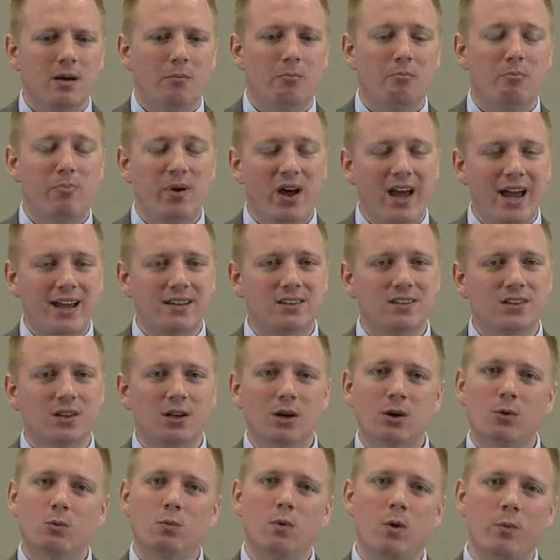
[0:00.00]
But
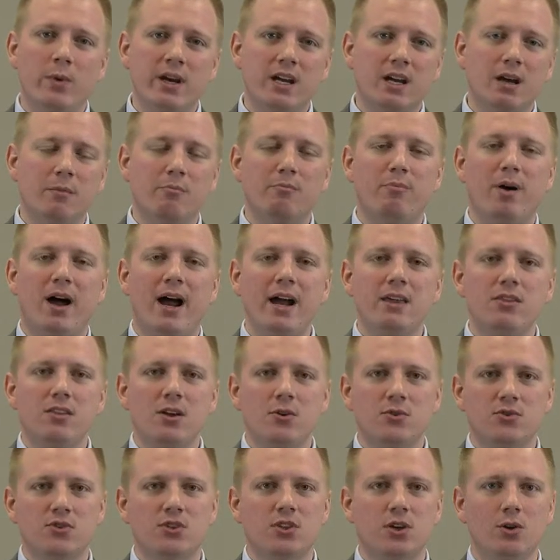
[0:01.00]
when we combine
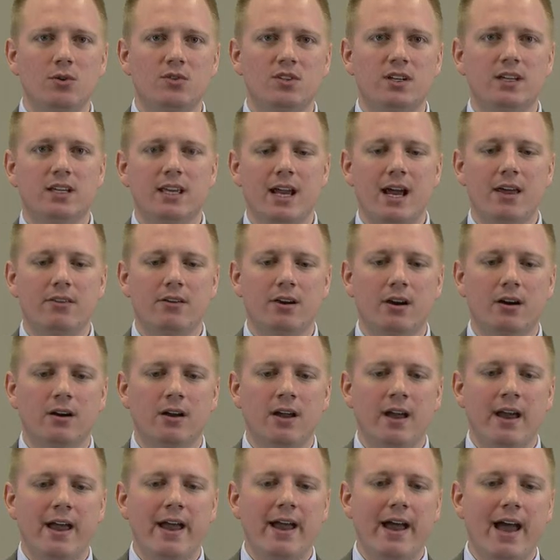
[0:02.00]
those two together,
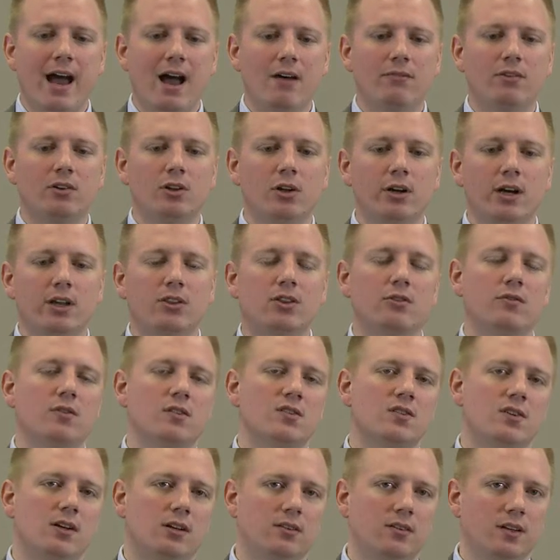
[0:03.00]
have a look at the
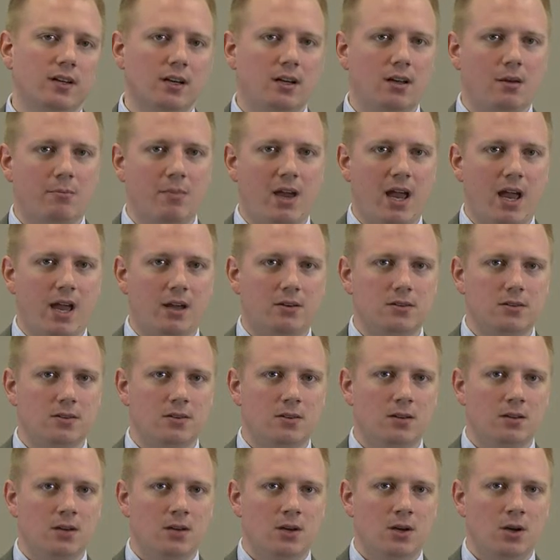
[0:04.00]
resulting command.
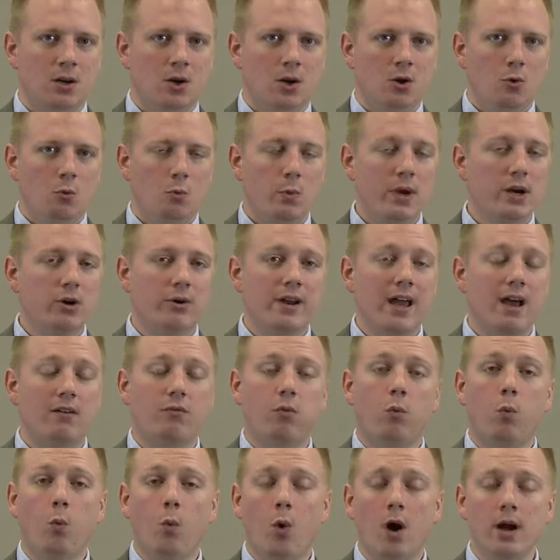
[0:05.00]
We don't have
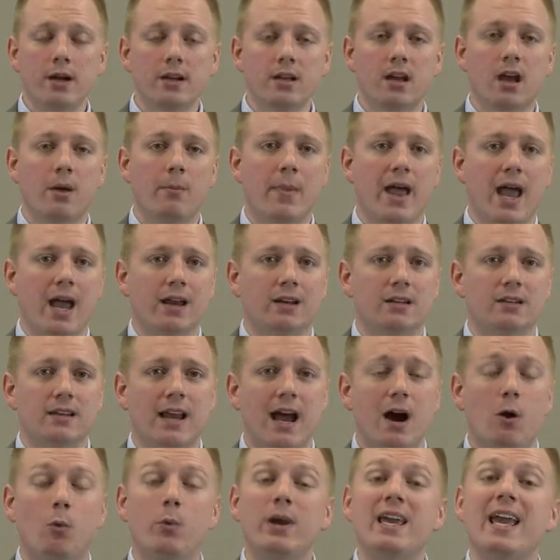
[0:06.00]
one command
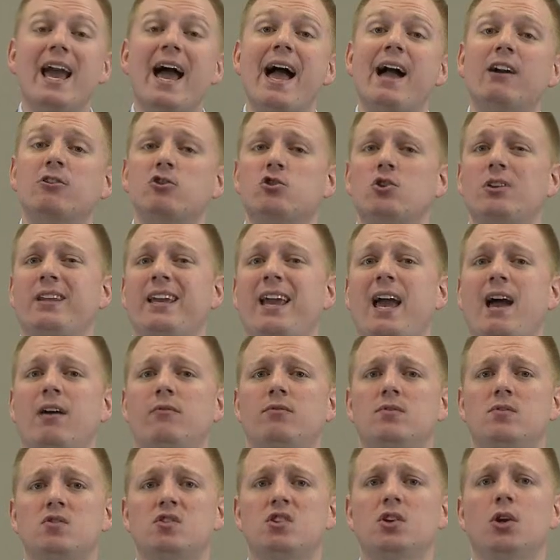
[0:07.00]
now, we actually
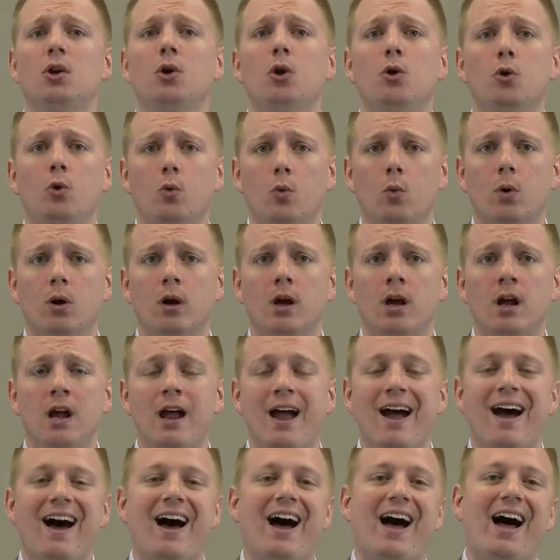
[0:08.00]
have two.
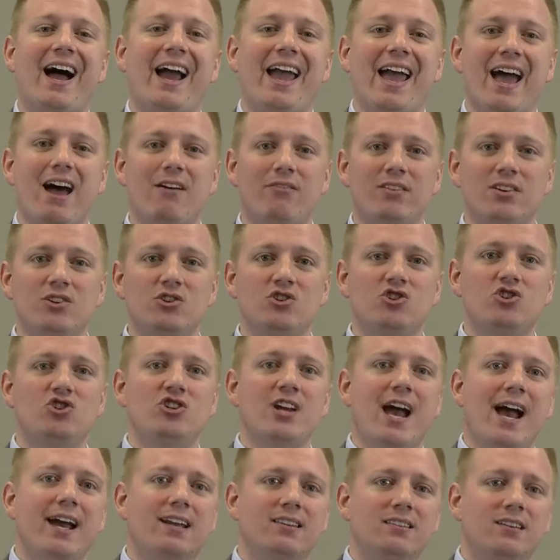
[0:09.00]
I have
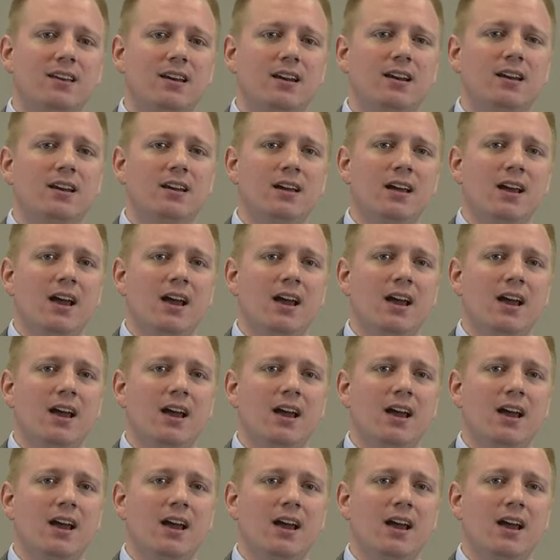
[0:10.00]
injected